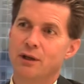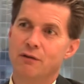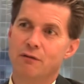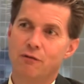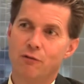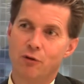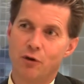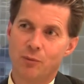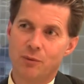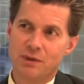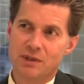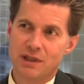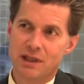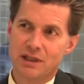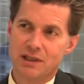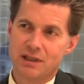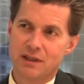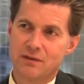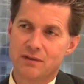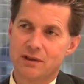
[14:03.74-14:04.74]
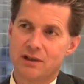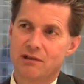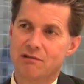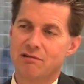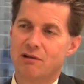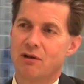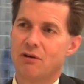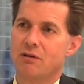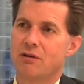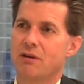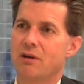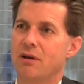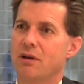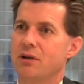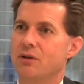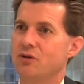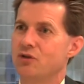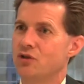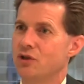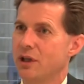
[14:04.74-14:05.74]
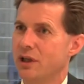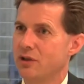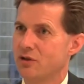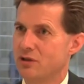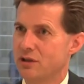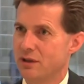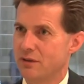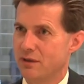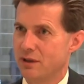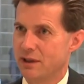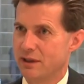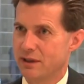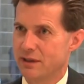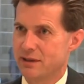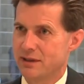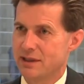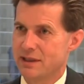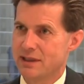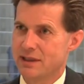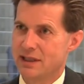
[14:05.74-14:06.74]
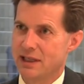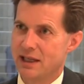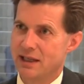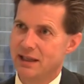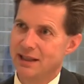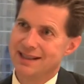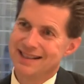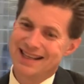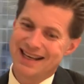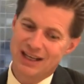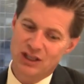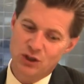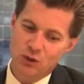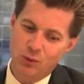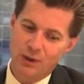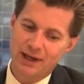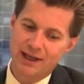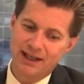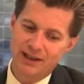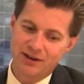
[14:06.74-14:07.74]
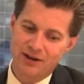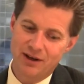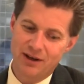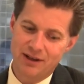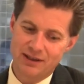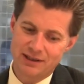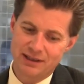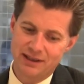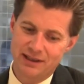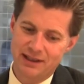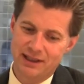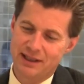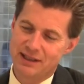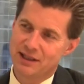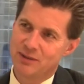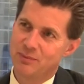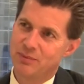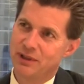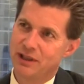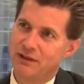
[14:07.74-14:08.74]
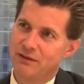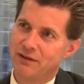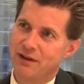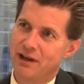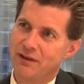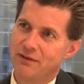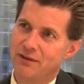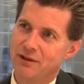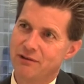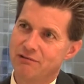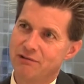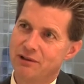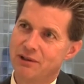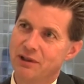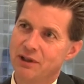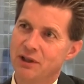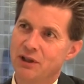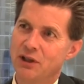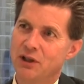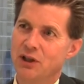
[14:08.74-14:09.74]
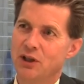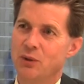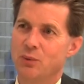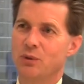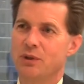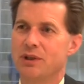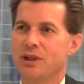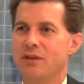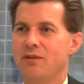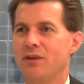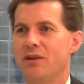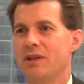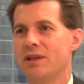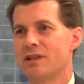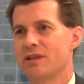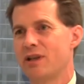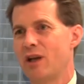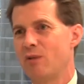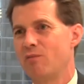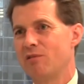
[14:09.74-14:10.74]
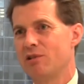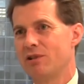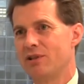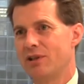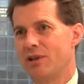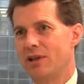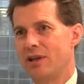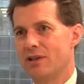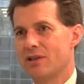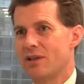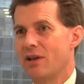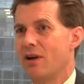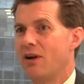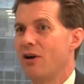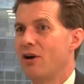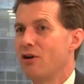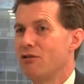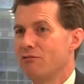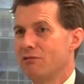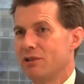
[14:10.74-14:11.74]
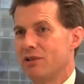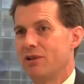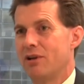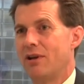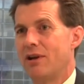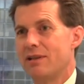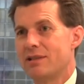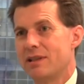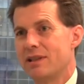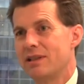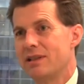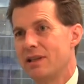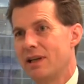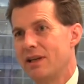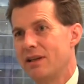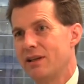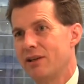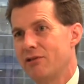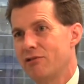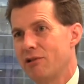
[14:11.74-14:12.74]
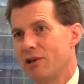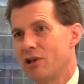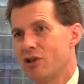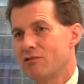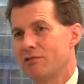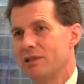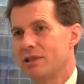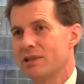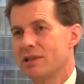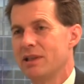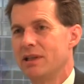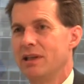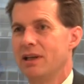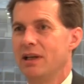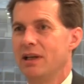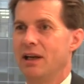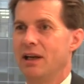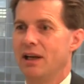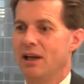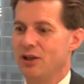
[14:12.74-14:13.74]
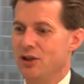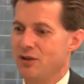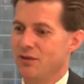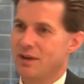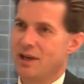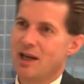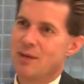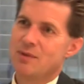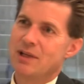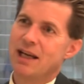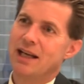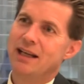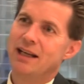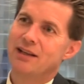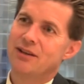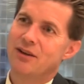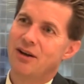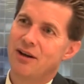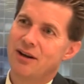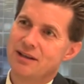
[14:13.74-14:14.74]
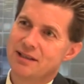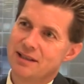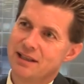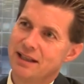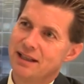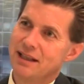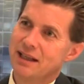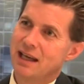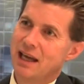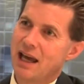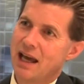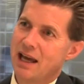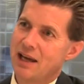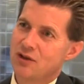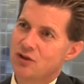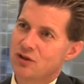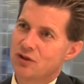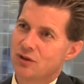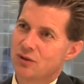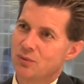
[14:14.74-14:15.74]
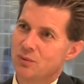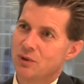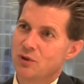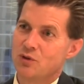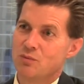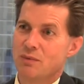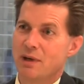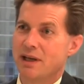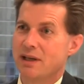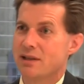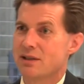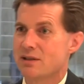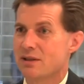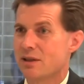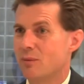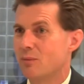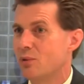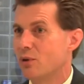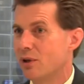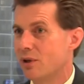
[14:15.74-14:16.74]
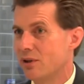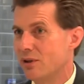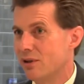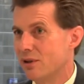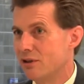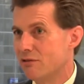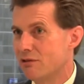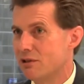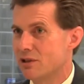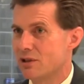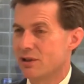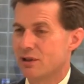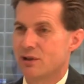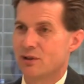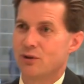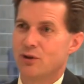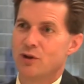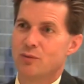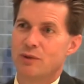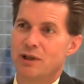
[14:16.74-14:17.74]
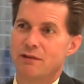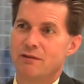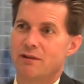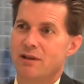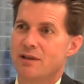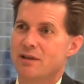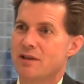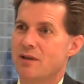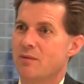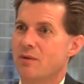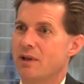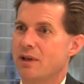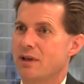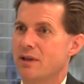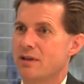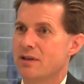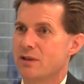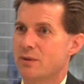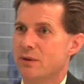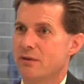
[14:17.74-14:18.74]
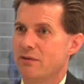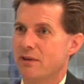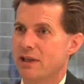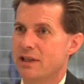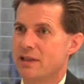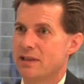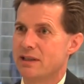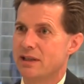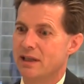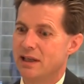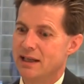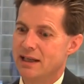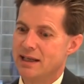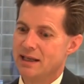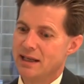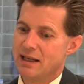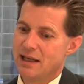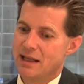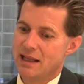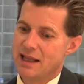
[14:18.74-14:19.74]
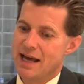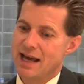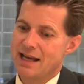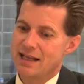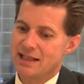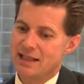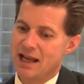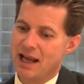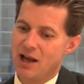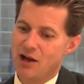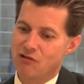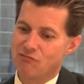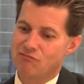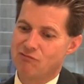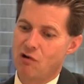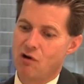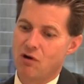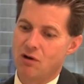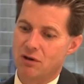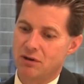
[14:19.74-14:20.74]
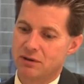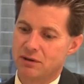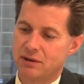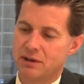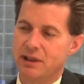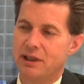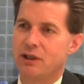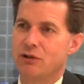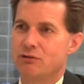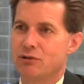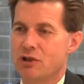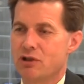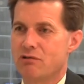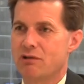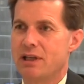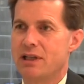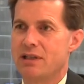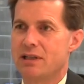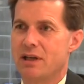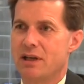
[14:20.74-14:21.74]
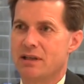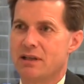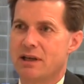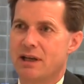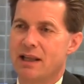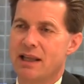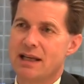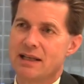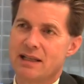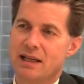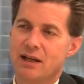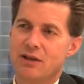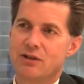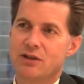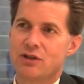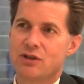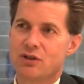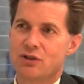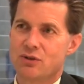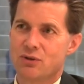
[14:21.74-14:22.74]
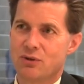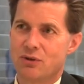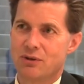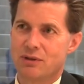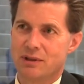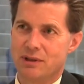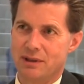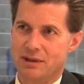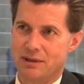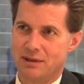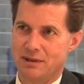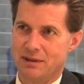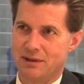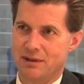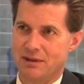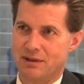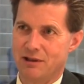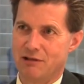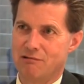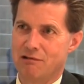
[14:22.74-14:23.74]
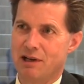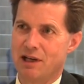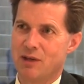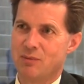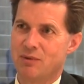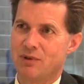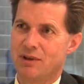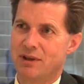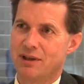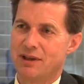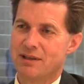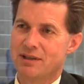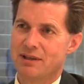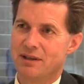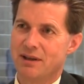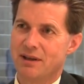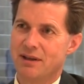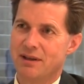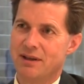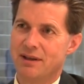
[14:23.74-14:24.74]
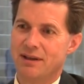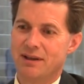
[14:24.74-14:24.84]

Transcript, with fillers: four percent dividend growth, unchanged dividend yields in ten years, that twenty dollars in the S and P five hundred will give you the same return as the one hundred dollars in ten-year treasuries. And you've kept eighty dollars in cash, which may at some point earn a return, or you may find something else to invest in. That's how wrong interest rates are today. That's how distorted the credit markets are.